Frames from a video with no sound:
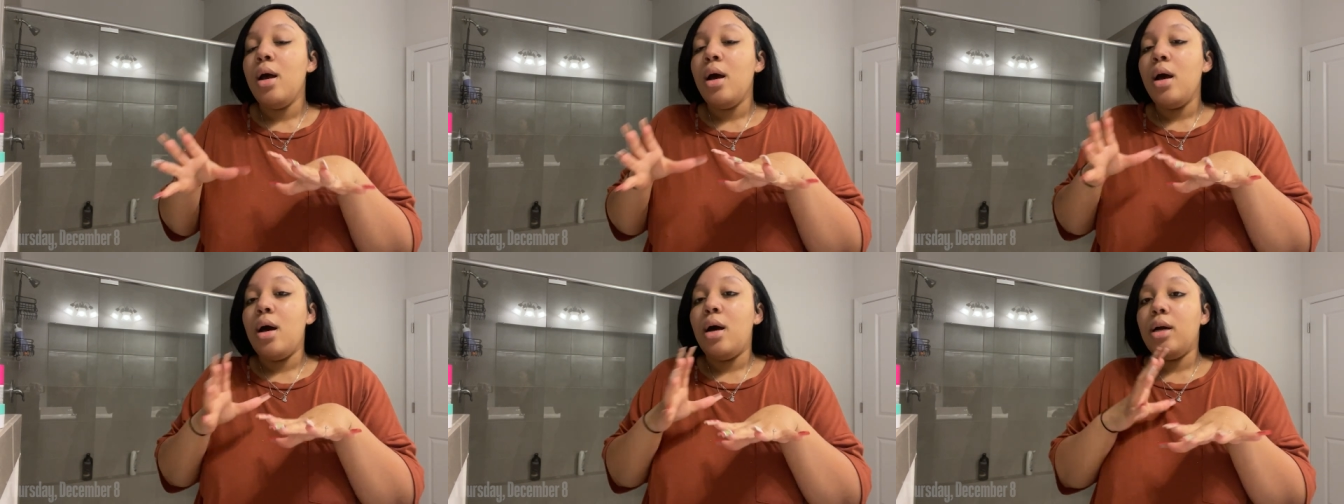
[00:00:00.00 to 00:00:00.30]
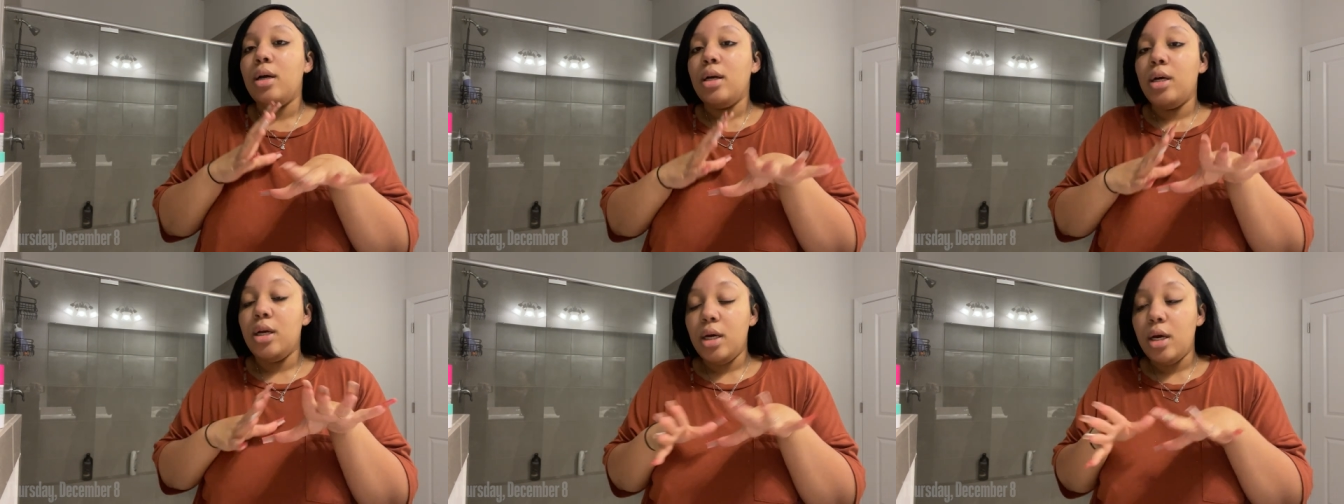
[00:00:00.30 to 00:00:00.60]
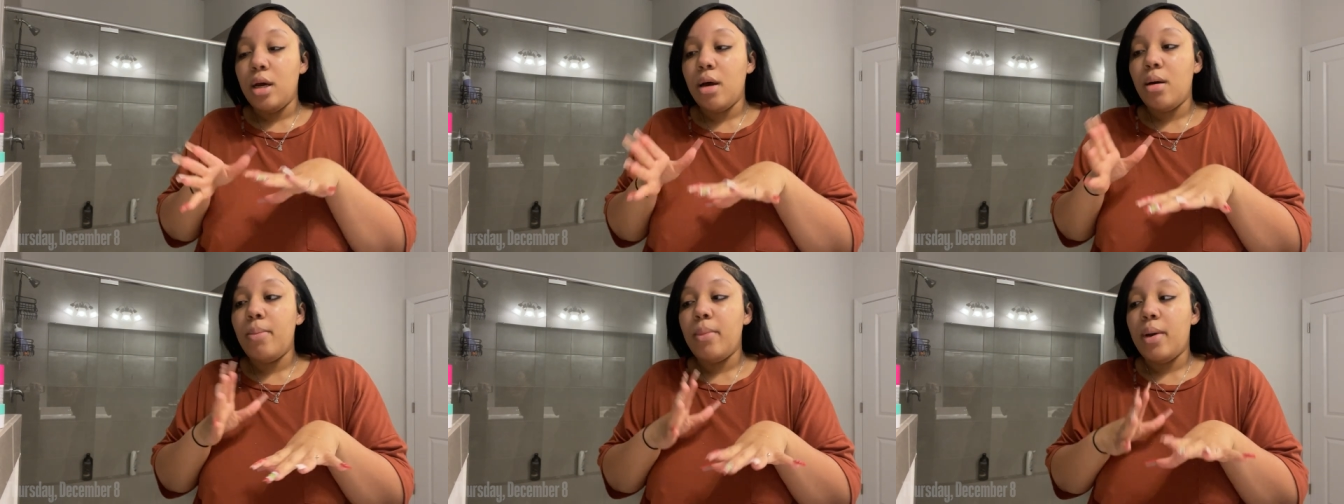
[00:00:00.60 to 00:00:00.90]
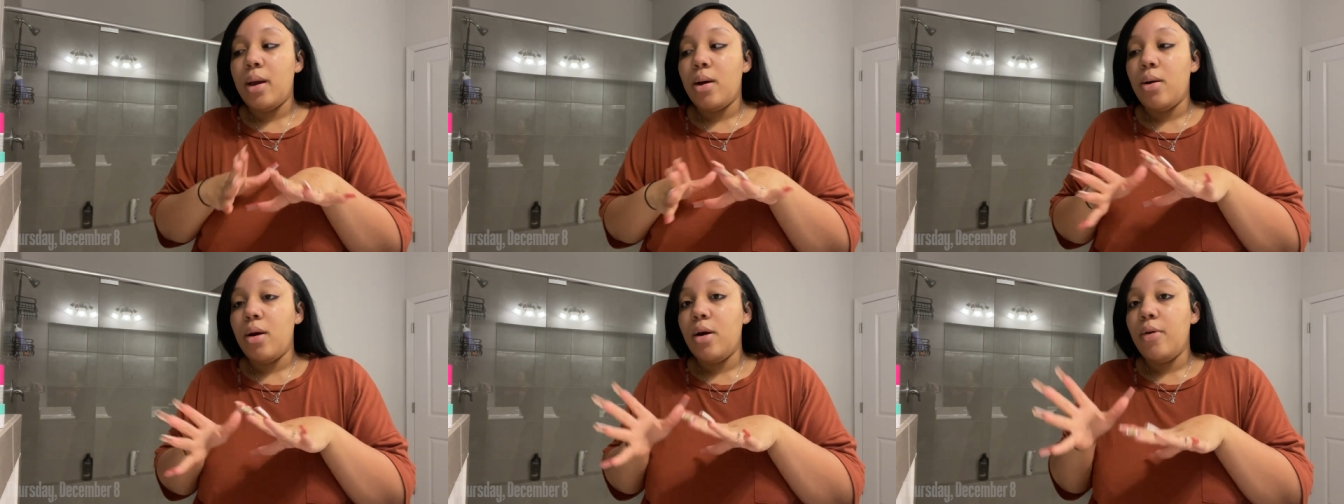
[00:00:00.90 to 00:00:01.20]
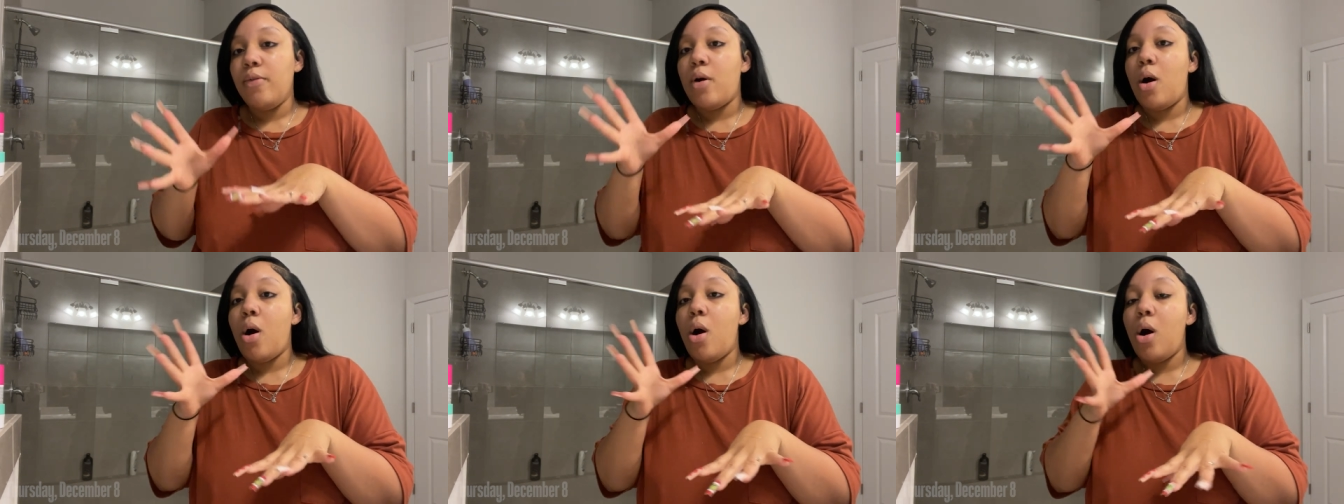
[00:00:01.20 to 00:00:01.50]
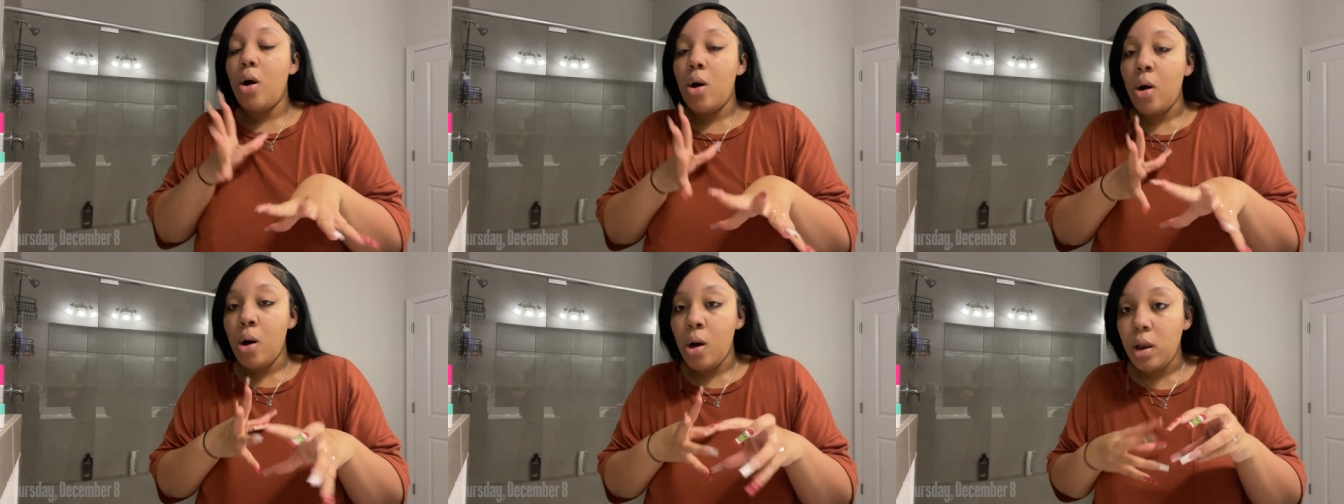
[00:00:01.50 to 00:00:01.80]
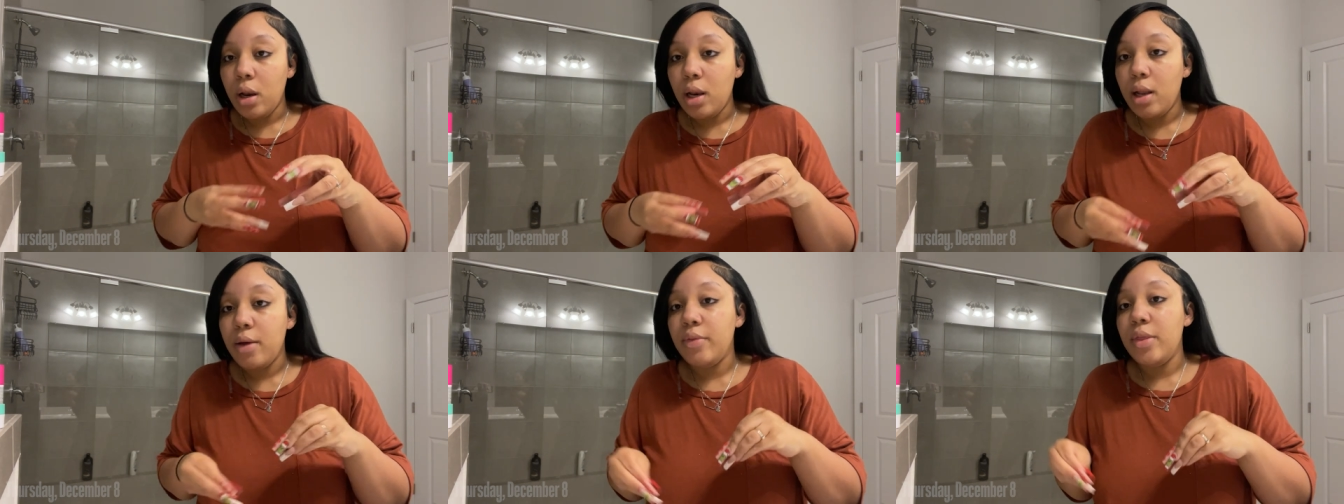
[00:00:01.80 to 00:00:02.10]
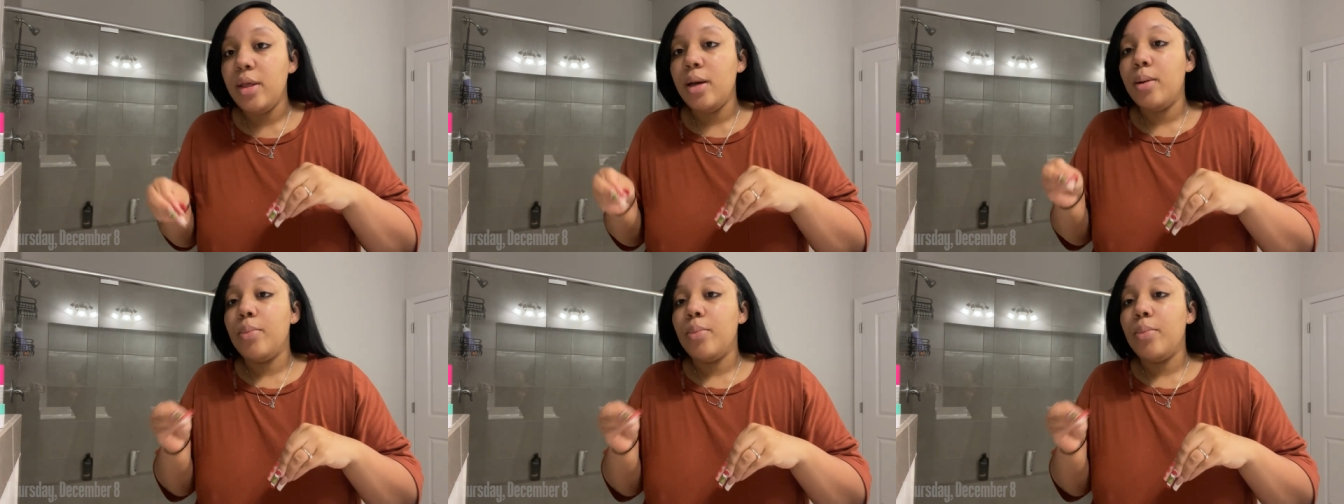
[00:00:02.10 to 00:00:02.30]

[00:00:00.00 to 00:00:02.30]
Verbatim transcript: a good amount of all of their